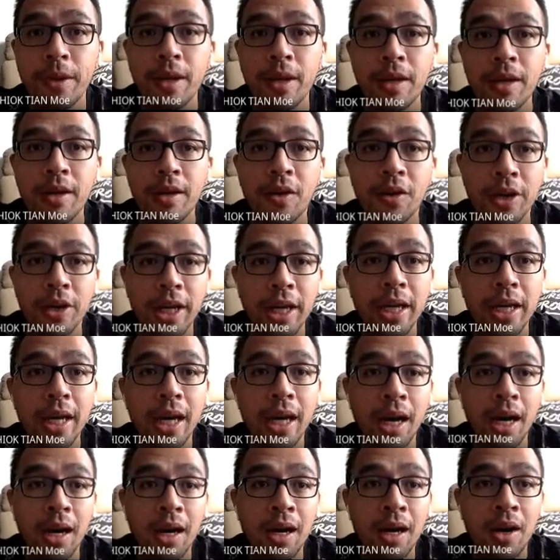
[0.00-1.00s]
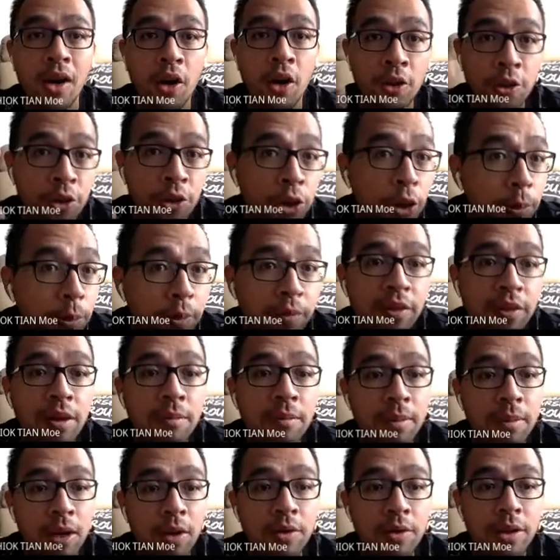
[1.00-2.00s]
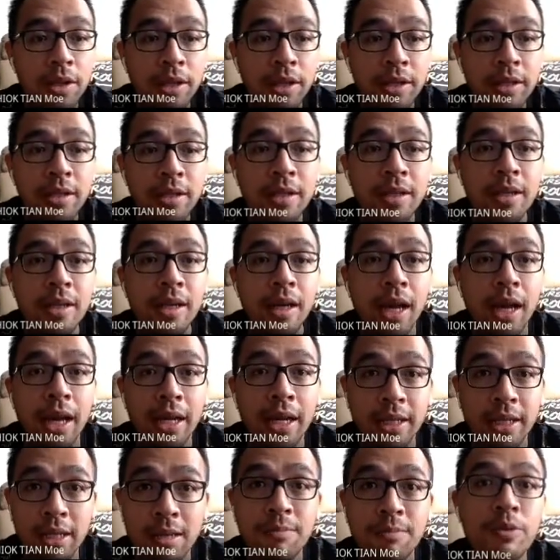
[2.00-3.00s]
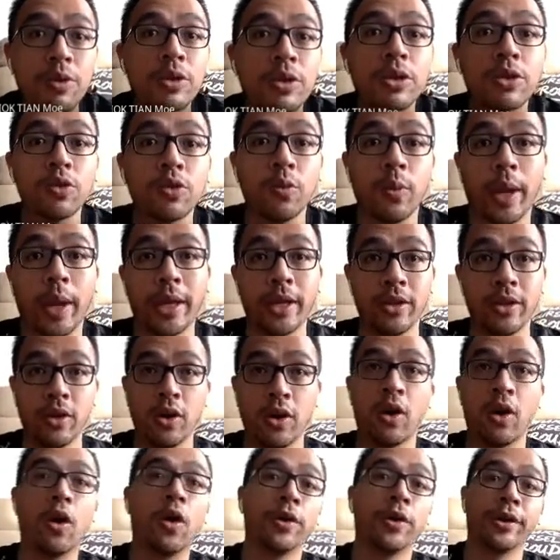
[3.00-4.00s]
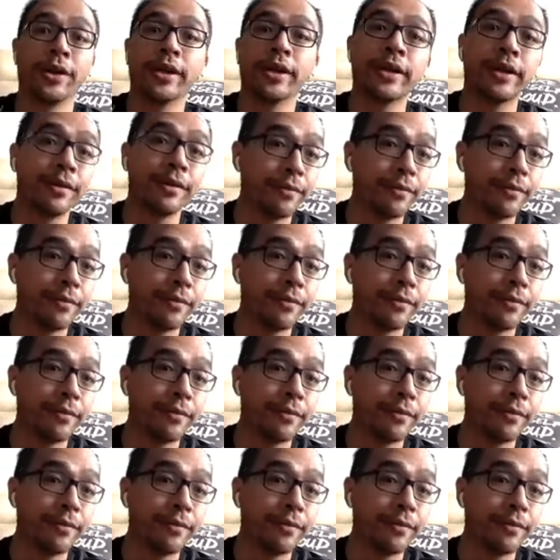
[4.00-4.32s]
okay, on top of the mountain as opposed to when you're on Earth.